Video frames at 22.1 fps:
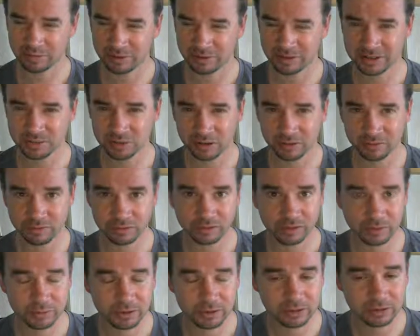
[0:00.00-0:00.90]
it's more of a
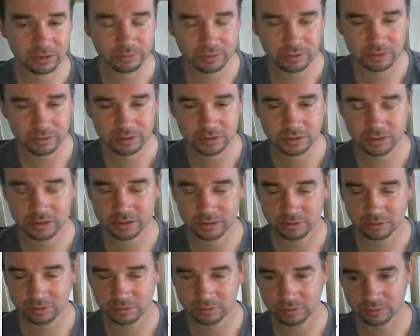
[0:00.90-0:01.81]
family computer,
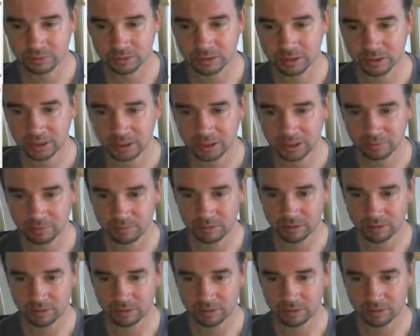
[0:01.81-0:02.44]
so I'm